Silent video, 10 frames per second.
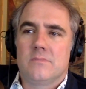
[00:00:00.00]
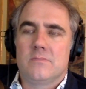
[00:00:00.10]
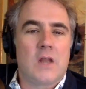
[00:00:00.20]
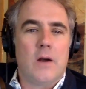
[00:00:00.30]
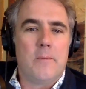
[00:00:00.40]

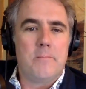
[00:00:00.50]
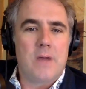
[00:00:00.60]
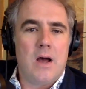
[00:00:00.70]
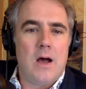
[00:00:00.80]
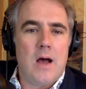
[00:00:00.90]
you know,
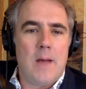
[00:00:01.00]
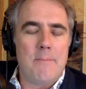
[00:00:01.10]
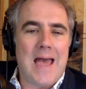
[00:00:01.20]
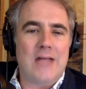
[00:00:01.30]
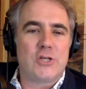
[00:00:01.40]
uh,
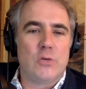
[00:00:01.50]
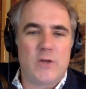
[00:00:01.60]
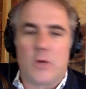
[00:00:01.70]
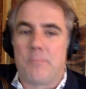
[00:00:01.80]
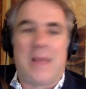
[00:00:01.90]
imagine
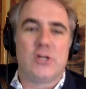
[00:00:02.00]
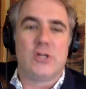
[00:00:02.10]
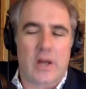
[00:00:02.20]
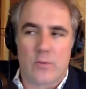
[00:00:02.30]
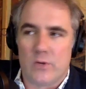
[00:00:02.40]
what your
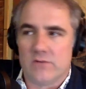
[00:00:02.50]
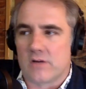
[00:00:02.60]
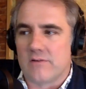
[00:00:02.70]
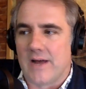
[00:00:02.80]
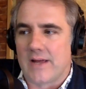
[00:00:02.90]
paycheck would
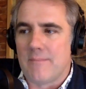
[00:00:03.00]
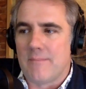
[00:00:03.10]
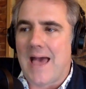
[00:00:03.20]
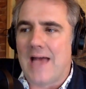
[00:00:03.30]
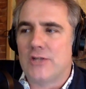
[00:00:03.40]
look like.
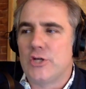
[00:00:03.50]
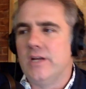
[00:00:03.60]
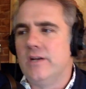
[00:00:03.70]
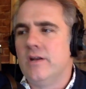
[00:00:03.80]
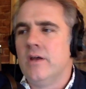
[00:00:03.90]

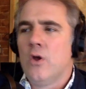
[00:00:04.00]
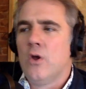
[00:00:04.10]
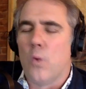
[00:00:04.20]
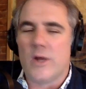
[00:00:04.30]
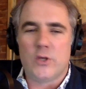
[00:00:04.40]
Imagine
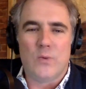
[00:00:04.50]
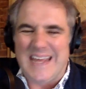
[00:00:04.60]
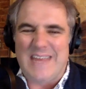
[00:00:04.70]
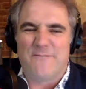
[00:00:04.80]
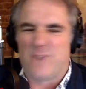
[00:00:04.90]
what you would
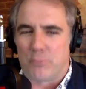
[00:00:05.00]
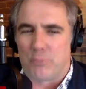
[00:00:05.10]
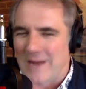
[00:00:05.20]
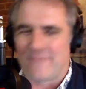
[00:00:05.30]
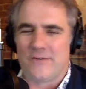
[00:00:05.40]
eat for
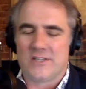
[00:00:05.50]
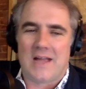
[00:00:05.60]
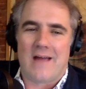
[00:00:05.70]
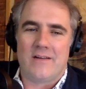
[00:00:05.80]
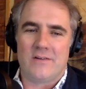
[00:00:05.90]
breakfast
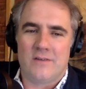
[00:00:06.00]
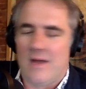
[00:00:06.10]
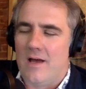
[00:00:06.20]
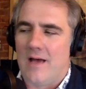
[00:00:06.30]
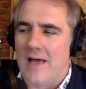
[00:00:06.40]
at
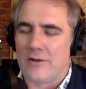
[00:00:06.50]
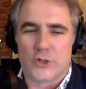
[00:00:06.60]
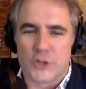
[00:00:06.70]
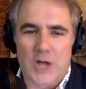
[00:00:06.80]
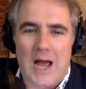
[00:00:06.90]
uh, at your
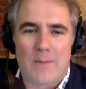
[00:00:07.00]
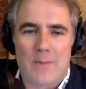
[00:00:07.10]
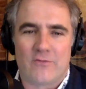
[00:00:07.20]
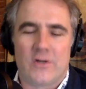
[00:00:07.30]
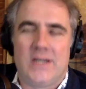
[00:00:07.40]
job
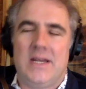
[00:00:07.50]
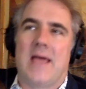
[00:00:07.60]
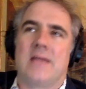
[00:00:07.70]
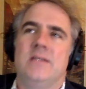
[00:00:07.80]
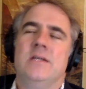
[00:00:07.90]
every
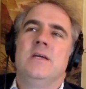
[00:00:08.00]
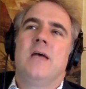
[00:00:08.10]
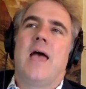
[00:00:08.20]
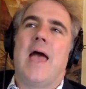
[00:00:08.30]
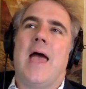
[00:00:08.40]
day.
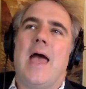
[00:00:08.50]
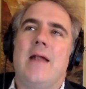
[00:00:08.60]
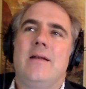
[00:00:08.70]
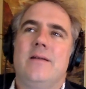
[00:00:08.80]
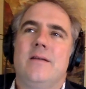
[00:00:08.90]

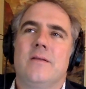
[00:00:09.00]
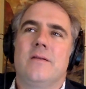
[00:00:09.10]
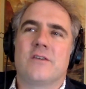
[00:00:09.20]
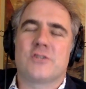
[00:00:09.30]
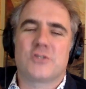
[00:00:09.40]
And
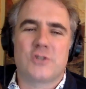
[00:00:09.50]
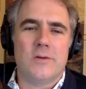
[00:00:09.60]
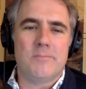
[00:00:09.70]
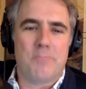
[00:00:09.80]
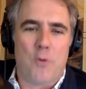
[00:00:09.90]
there's a
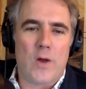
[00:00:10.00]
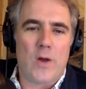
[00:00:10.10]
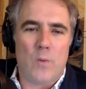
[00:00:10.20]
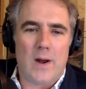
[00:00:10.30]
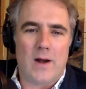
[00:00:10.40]
certain
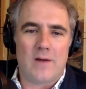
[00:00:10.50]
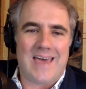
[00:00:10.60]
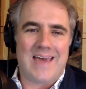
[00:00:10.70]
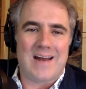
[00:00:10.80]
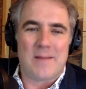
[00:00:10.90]
point where
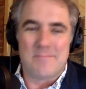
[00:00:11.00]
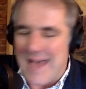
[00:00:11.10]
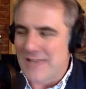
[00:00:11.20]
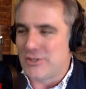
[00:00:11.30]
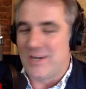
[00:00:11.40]
that
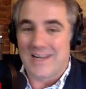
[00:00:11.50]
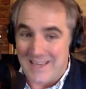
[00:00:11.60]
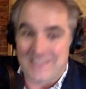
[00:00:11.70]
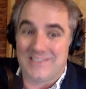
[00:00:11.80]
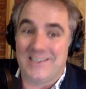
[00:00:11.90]
imagining
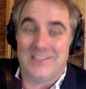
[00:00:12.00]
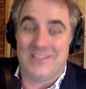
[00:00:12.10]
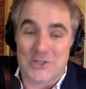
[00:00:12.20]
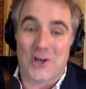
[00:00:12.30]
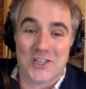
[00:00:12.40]
gets
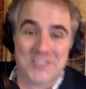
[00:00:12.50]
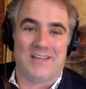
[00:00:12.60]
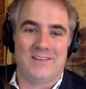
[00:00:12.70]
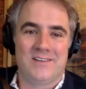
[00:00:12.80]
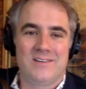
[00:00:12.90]
exhausting.
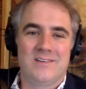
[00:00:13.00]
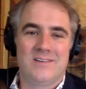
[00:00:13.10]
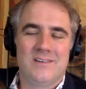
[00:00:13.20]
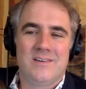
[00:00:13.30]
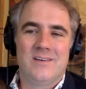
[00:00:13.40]

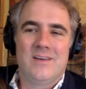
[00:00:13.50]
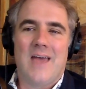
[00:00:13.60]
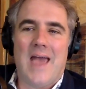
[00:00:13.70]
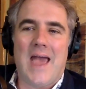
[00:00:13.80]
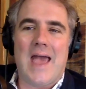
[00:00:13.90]

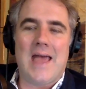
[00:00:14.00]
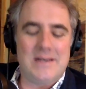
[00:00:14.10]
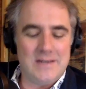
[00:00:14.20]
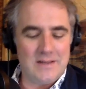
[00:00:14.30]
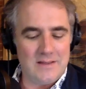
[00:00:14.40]
And